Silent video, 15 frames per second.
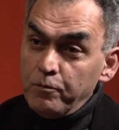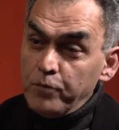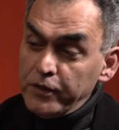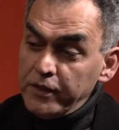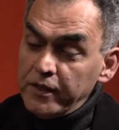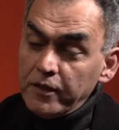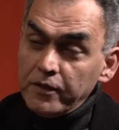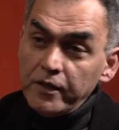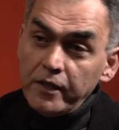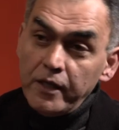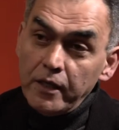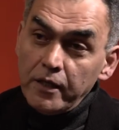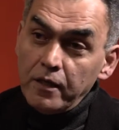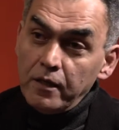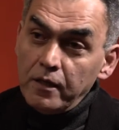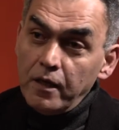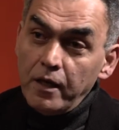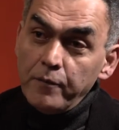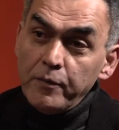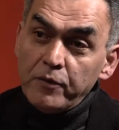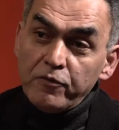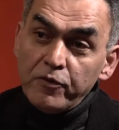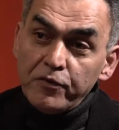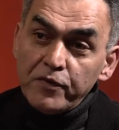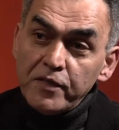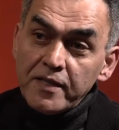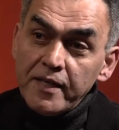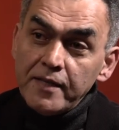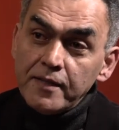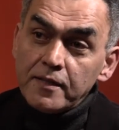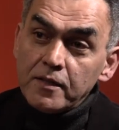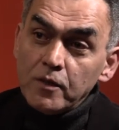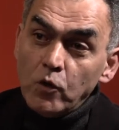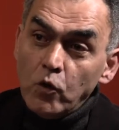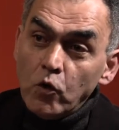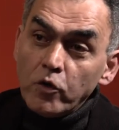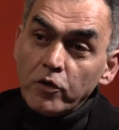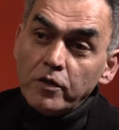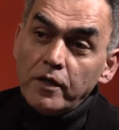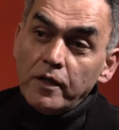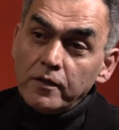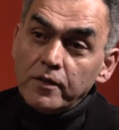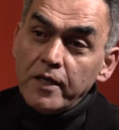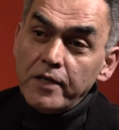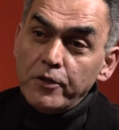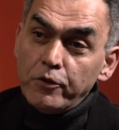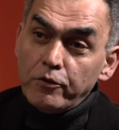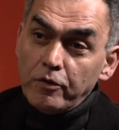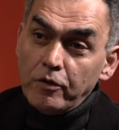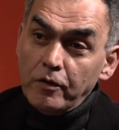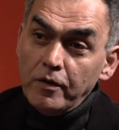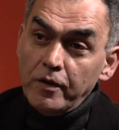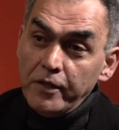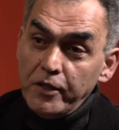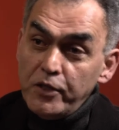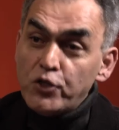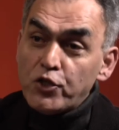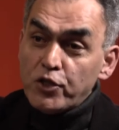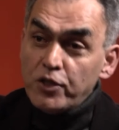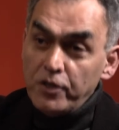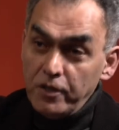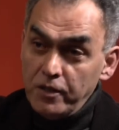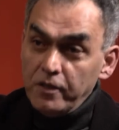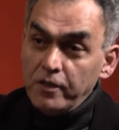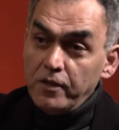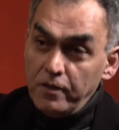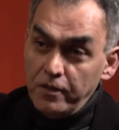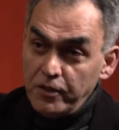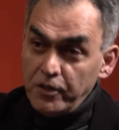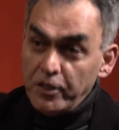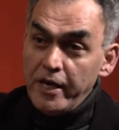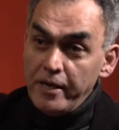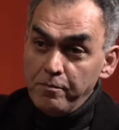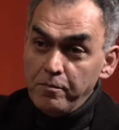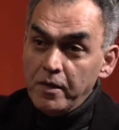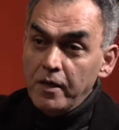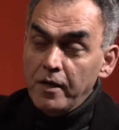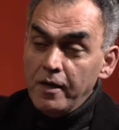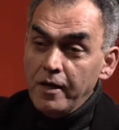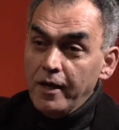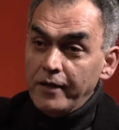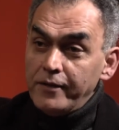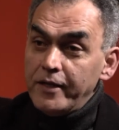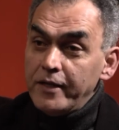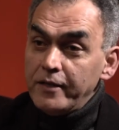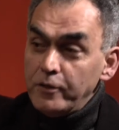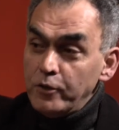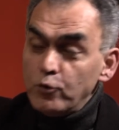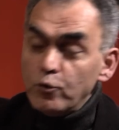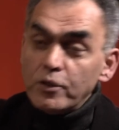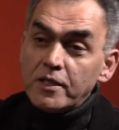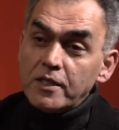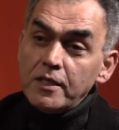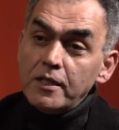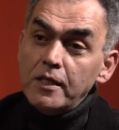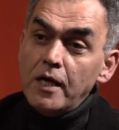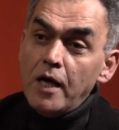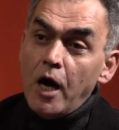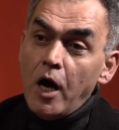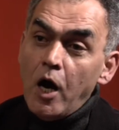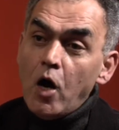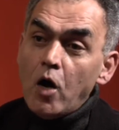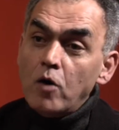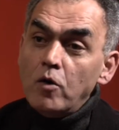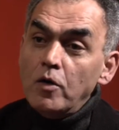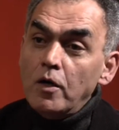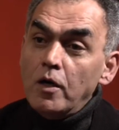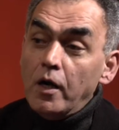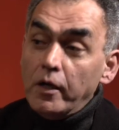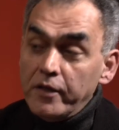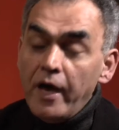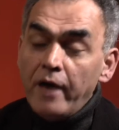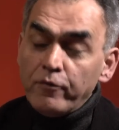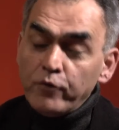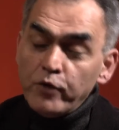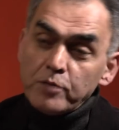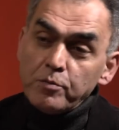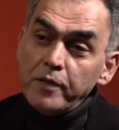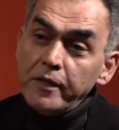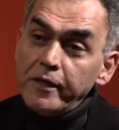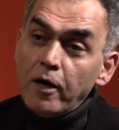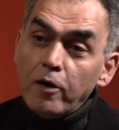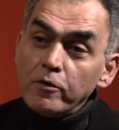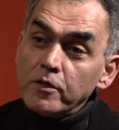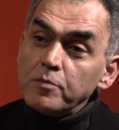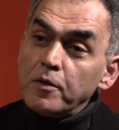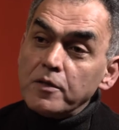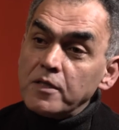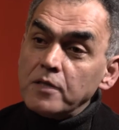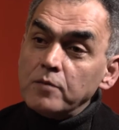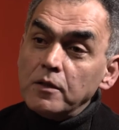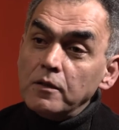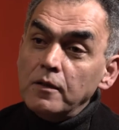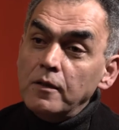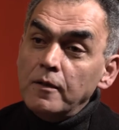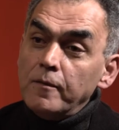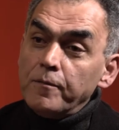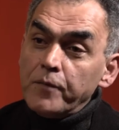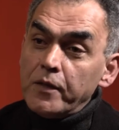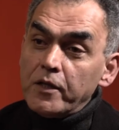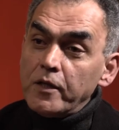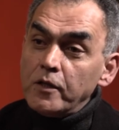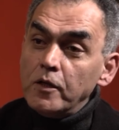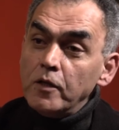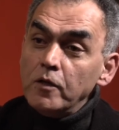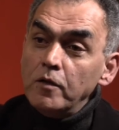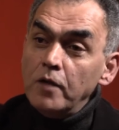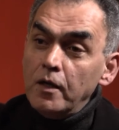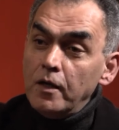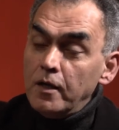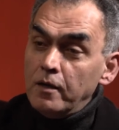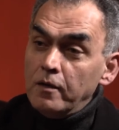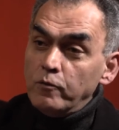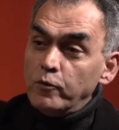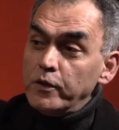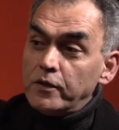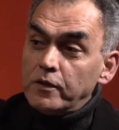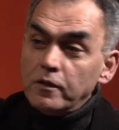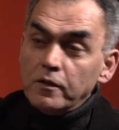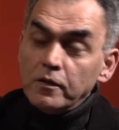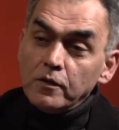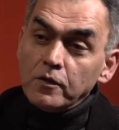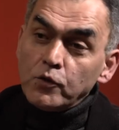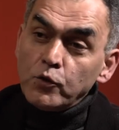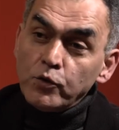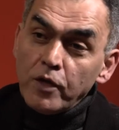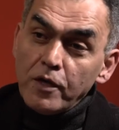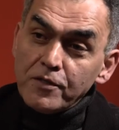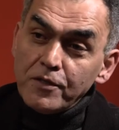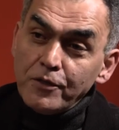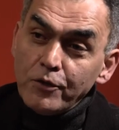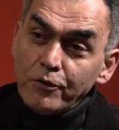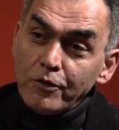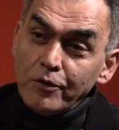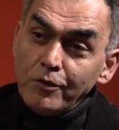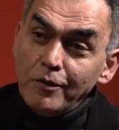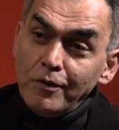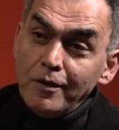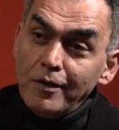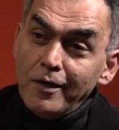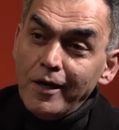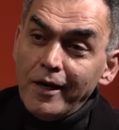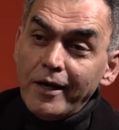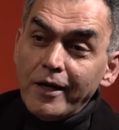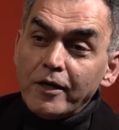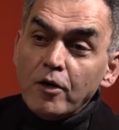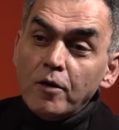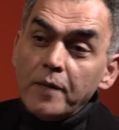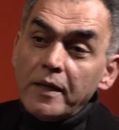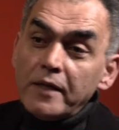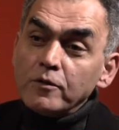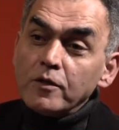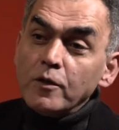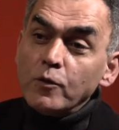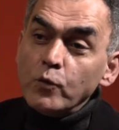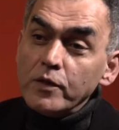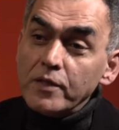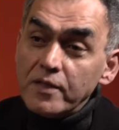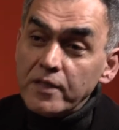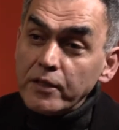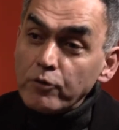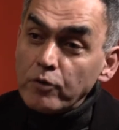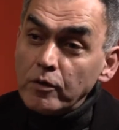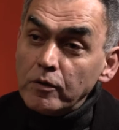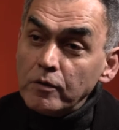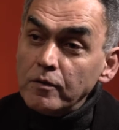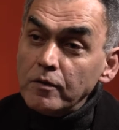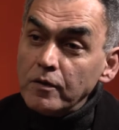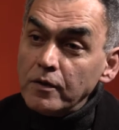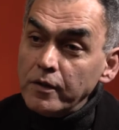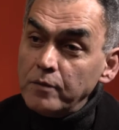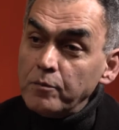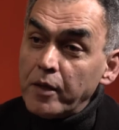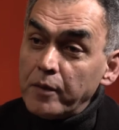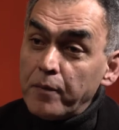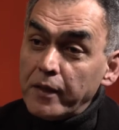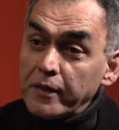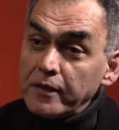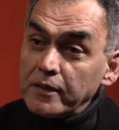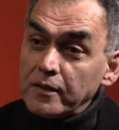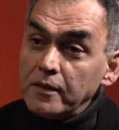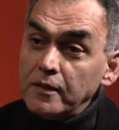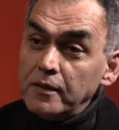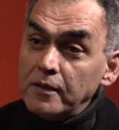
put it on the, uh, I mean, 50 cents or 10 euro each game. And then you will see how they have to explain how it's possible that I go with 2,000 euro and I come out with zero in my pocket.